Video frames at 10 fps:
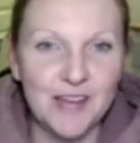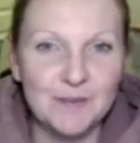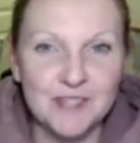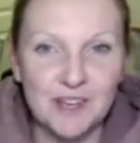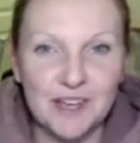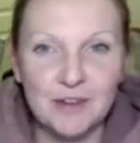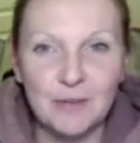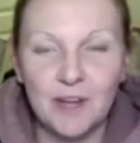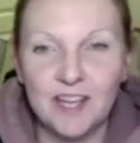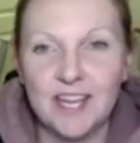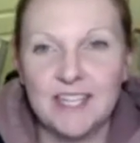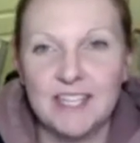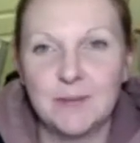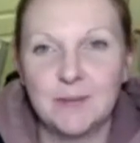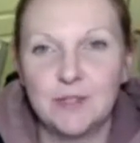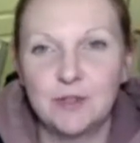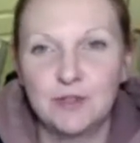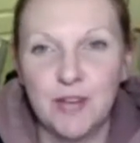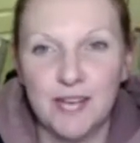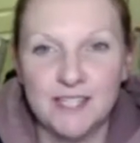And so here are my key tips to
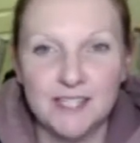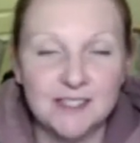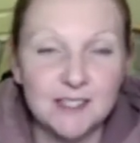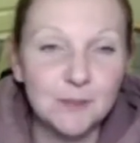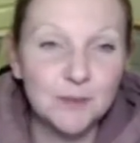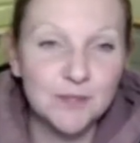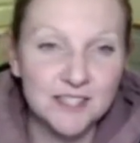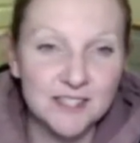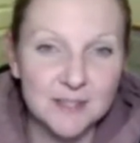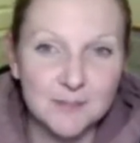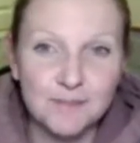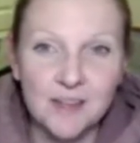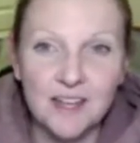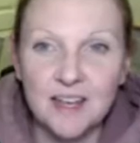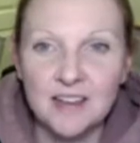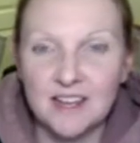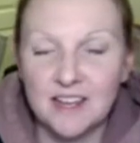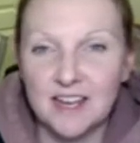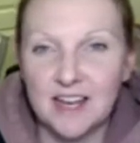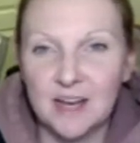creating a simple system that are
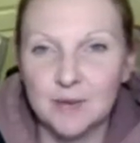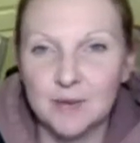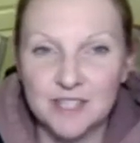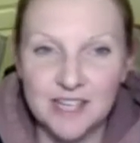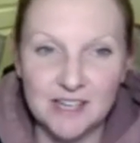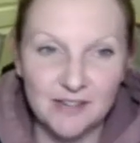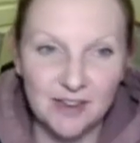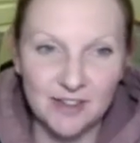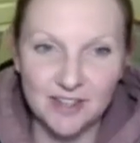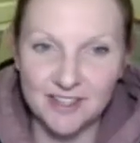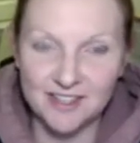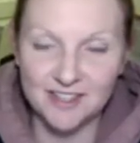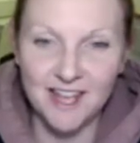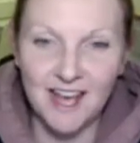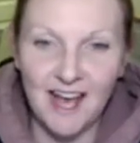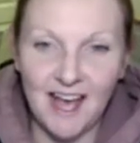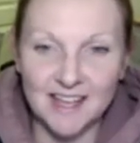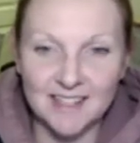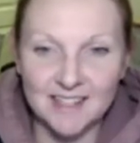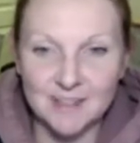going to help you to keep focused
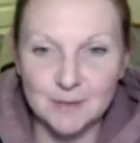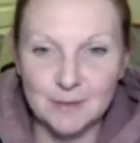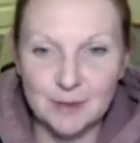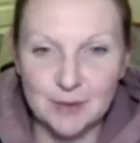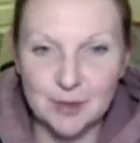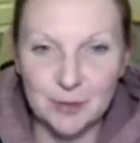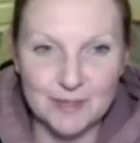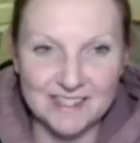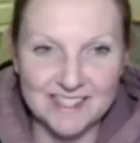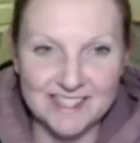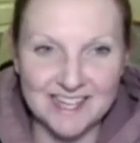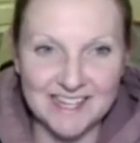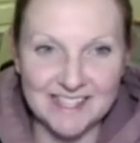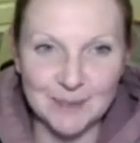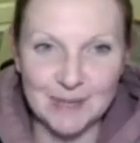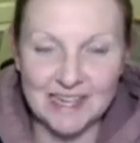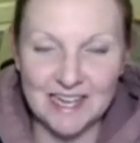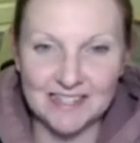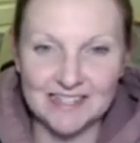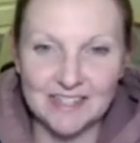and to build your business and to spend
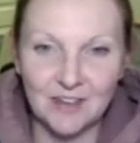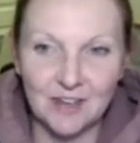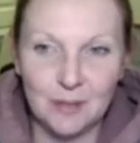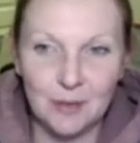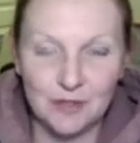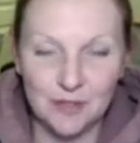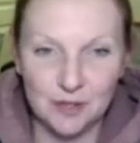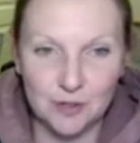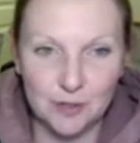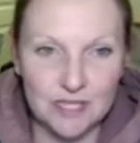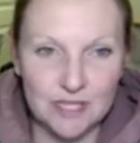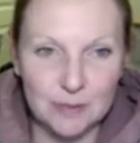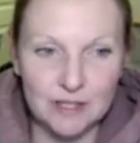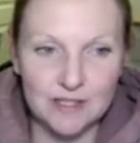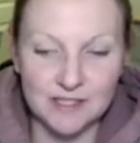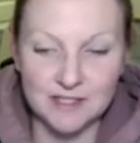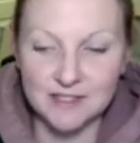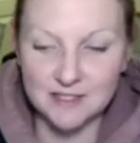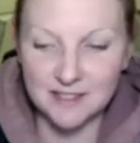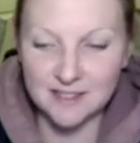less time on social media, because
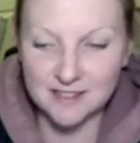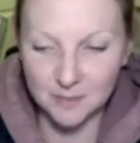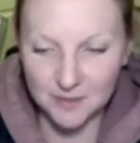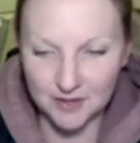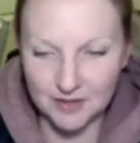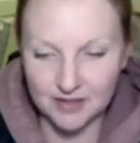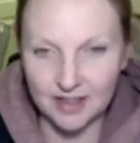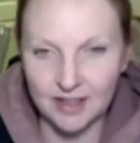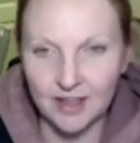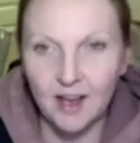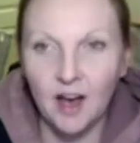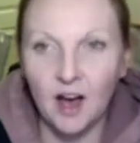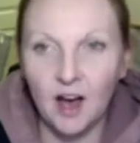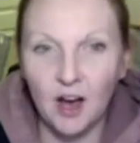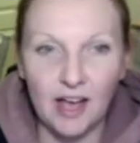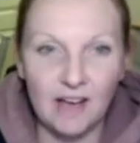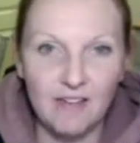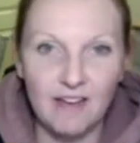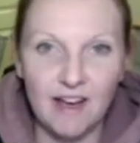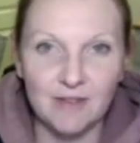it's something that I have
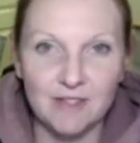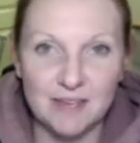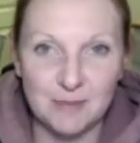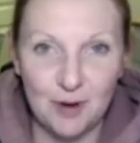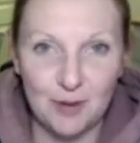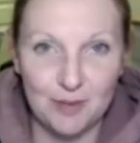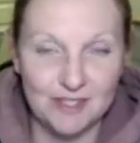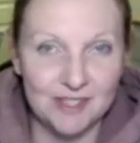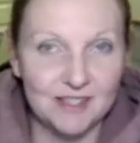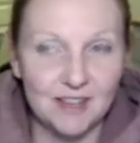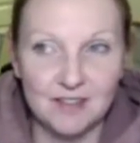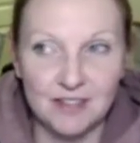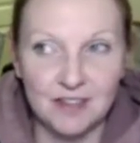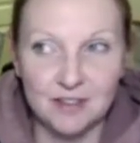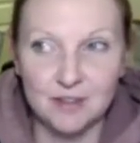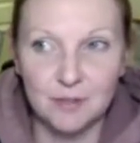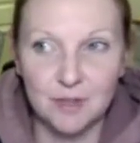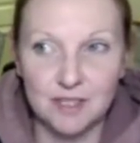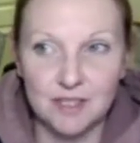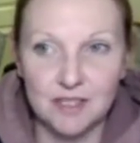found in my business over the last few
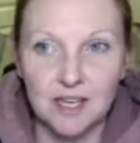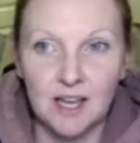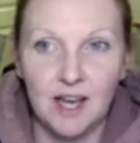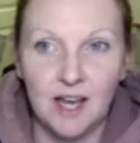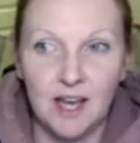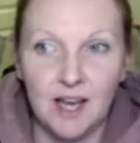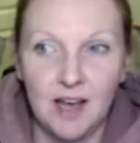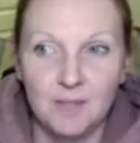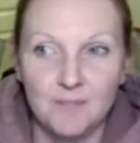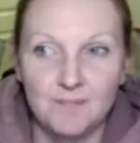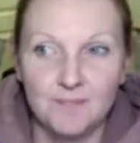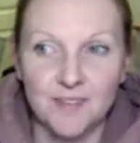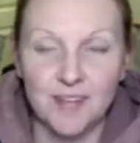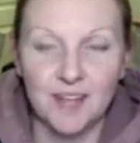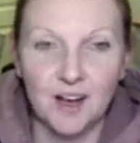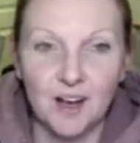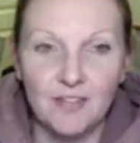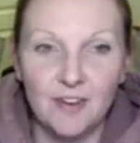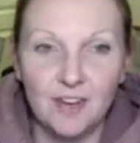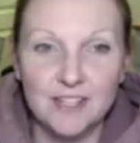months. I
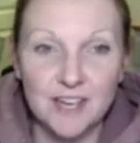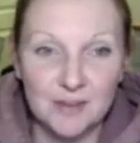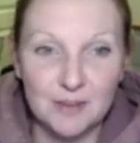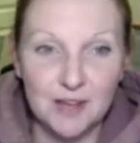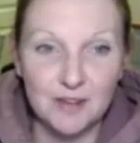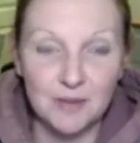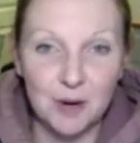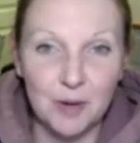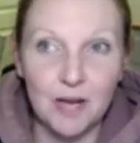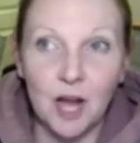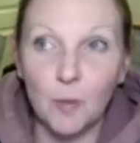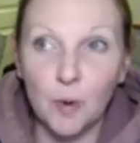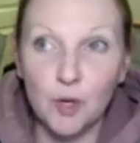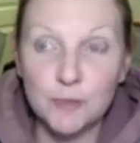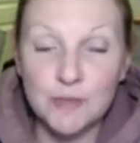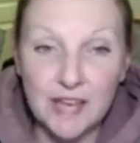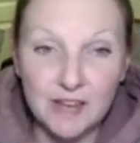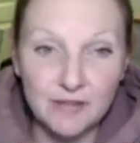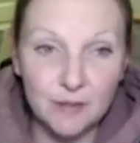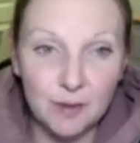find terribly overwhelming. I want to be
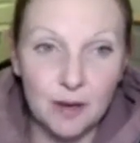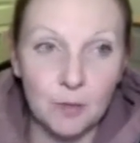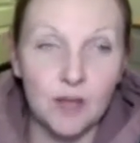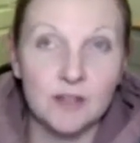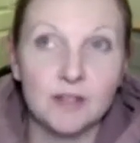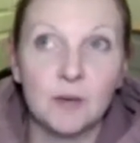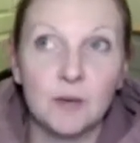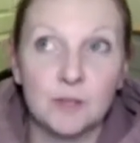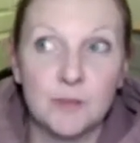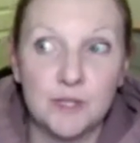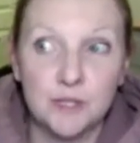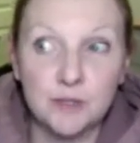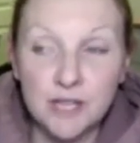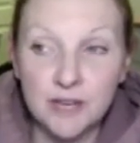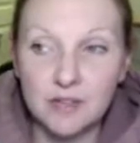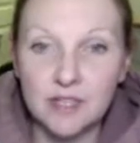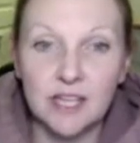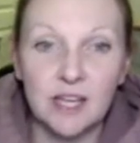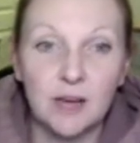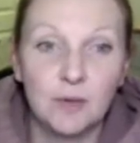everywhere at once. I want to be doing
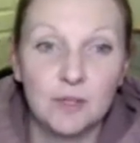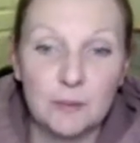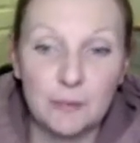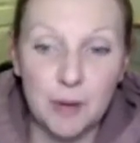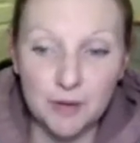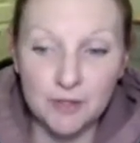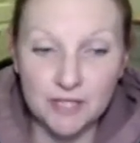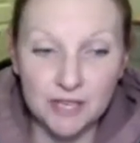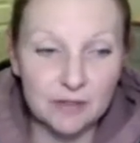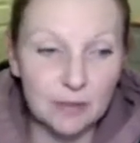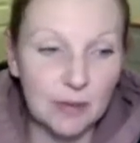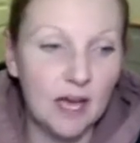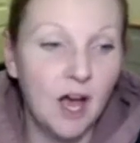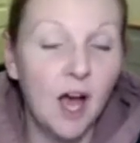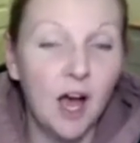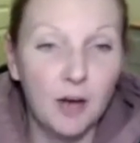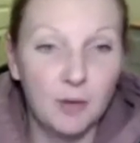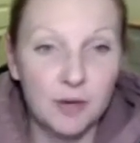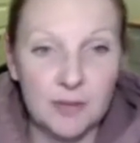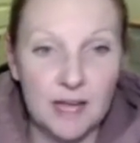everything. I want to be posting everywhere. I
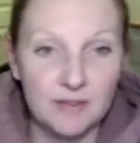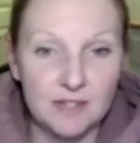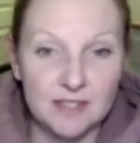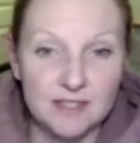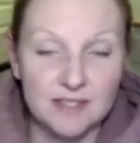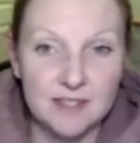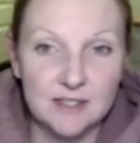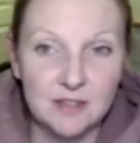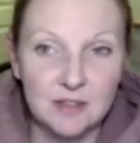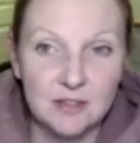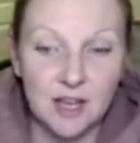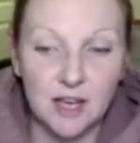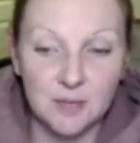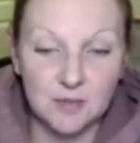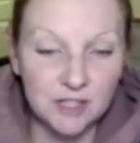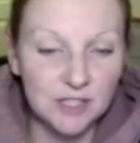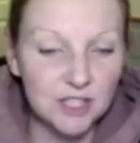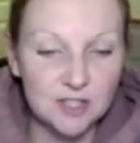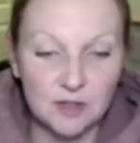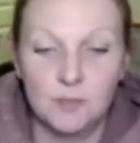want to be having a consistent strategy.
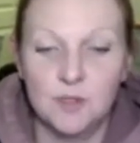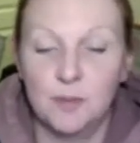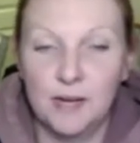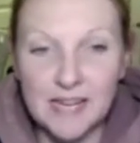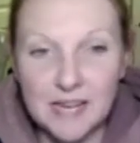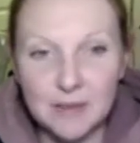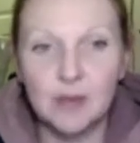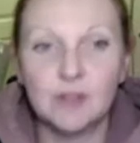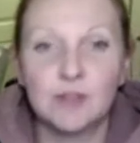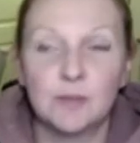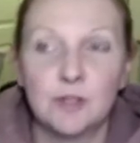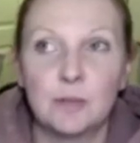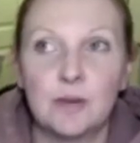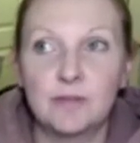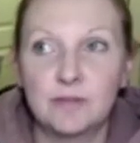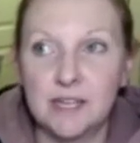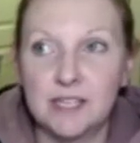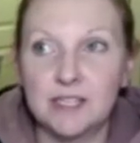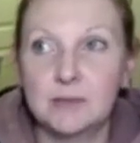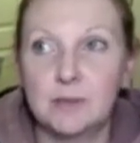So I'm doing my emails, I'm doing my
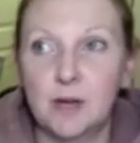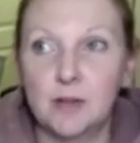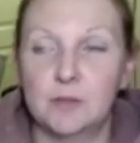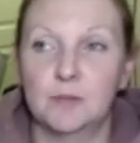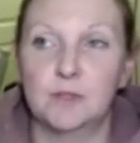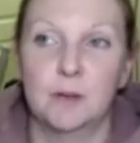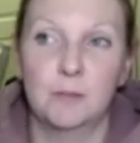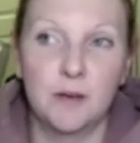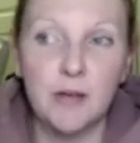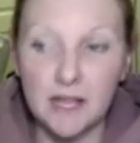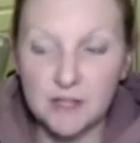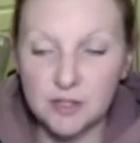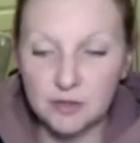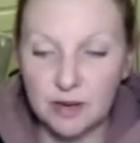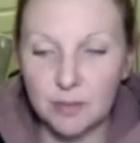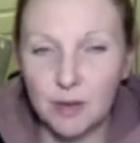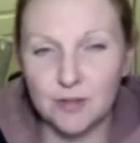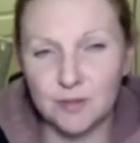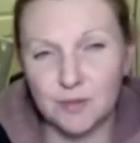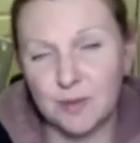LinkedIn posts, I'm doing my Instagram posts,
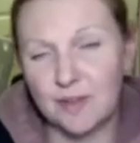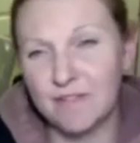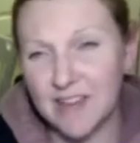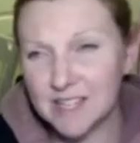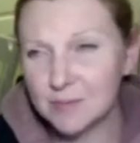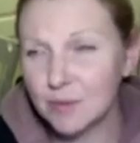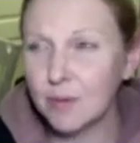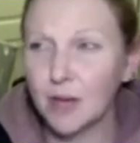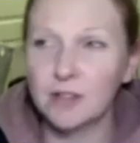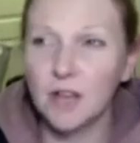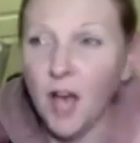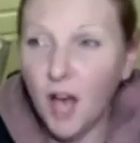I'm doing my Facebook posts.